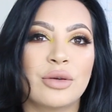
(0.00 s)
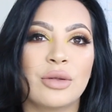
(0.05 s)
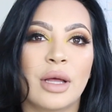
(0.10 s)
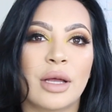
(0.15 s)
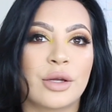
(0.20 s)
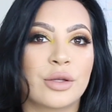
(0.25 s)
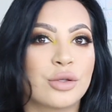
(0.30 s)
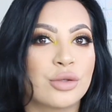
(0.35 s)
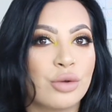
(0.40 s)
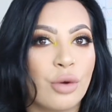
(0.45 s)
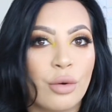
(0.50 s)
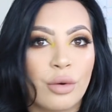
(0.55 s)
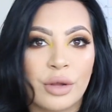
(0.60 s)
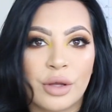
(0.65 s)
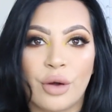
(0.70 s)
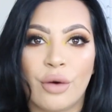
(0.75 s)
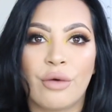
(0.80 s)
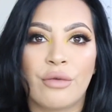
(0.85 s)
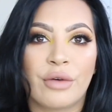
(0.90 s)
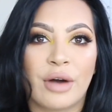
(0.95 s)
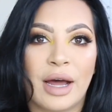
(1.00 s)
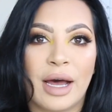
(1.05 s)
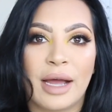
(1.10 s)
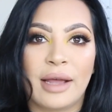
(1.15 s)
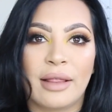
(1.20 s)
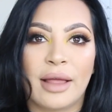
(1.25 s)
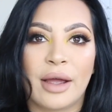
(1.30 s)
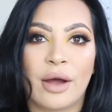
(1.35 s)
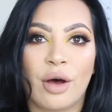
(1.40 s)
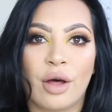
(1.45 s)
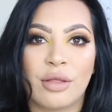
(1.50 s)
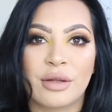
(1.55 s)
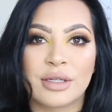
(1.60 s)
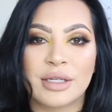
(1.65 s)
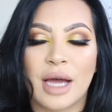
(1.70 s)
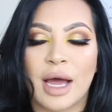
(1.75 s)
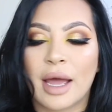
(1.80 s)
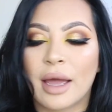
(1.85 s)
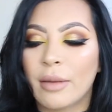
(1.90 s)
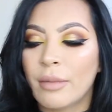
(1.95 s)
you like totally over highlight all the
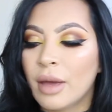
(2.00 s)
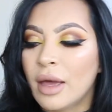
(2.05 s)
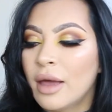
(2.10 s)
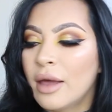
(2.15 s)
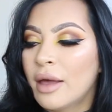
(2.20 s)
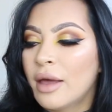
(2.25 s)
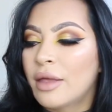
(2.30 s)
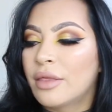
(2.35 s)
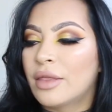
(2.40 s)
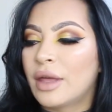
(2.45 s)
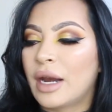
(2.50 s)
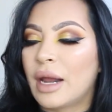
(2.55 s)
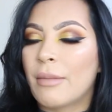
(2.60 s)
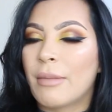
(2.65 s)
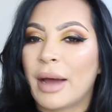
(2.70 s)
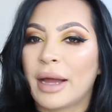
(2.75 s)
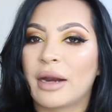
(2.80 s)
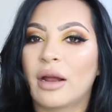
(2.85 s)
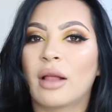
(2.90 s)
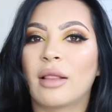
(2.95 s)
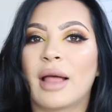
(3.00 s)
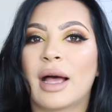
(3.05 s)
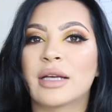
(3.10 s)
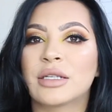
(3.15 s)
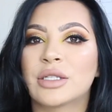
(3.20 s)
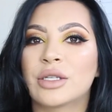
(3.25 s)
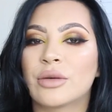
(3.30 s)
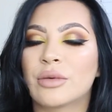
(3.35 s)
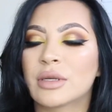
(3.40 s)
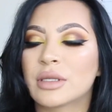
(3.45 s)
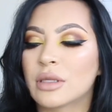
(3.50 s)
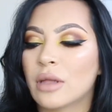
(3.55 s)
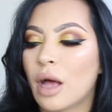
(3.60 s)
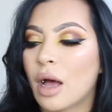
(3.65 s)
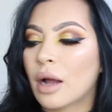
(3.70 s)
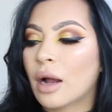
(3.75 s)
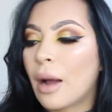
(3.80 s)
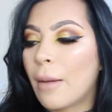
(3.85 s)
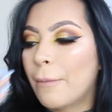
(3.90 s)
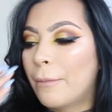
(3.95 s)
time, then it might not last you as
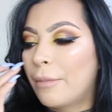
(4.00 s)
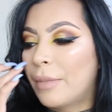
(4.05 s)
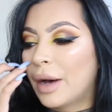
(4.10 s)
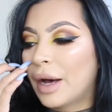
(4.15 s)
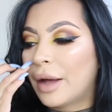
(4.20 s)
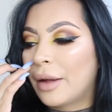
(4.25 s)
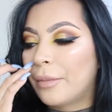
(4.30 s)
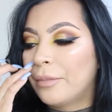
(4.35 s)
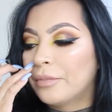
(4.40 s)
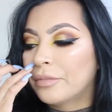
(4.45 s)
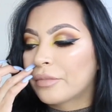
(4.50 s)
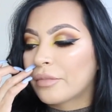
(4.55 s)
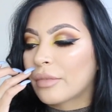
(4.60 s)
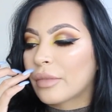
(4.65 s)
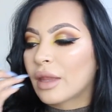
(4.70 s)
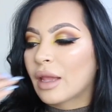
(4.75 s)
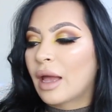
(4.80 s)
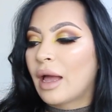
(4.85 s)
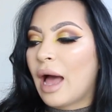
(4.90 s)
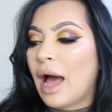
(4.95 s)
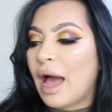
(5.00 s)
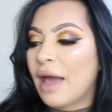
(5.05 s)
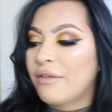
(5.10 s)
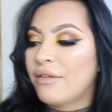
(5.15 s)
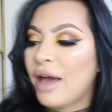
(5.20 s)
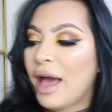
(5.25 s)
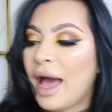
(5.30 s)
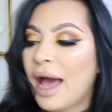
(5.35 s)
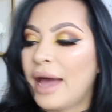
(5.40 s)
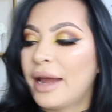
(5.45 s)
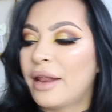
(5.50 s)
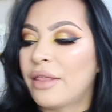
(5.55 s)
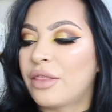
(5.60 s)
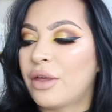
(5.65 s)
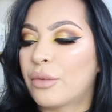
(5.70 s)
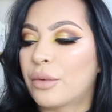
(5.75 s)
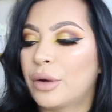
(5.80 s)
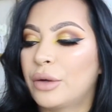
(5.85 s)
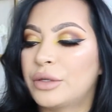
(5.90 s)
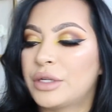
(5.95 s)
long. But I've had
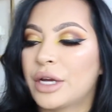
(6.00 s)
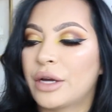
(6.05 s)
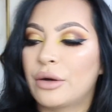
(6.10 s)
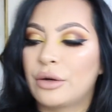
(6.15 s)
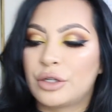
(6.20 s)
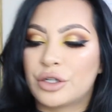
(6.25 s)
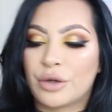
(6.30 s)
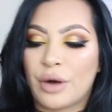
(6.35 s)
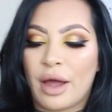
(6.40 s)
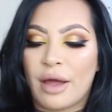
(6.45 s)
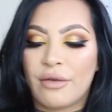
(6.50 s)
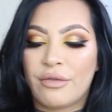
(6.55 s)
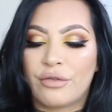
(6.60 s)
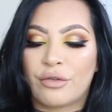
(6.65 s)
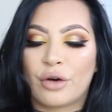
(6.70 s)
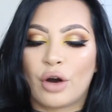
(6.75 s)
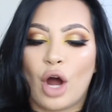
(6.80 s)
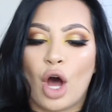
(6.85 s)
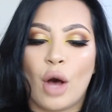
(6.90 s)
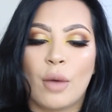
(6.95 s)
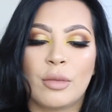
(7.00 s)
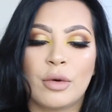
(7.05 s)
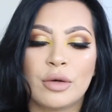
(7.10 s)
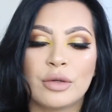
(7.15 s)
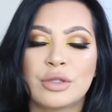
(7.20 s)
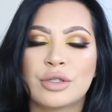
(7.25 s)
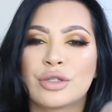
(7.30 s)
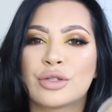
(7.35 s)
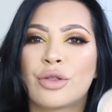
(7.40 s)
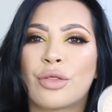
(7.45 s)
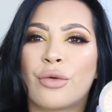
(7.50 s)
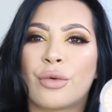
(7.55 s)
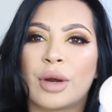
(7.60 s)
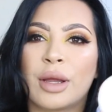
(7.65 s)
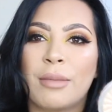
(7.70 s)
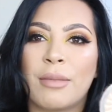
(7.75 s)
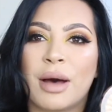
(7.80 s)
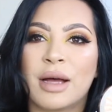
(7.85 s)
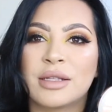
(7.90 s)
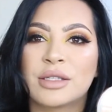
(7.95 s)
the Rodeo Drive for almost
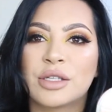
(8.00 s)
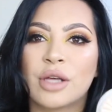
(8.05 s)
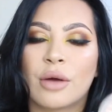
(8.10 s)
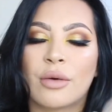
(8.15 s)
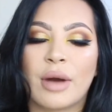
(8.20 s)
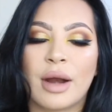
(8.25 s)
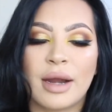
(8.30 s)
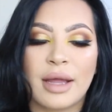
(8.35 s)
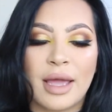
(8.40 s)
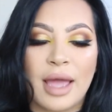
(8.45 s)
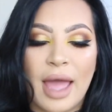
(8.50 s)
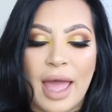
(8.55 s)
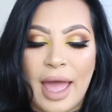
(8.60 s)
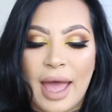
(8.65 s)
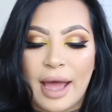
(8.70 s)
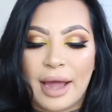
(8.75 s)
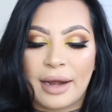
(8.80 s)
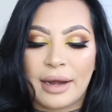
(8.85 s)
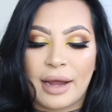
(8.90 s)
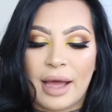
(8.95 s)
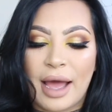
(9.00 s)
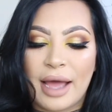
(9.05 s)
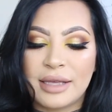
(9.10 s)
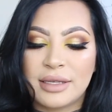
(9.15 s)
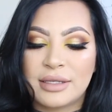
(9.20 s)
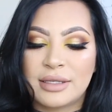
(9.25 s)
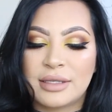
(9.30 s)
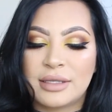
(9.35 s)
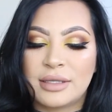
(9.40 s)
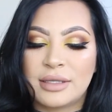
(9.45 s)
three months already, and I,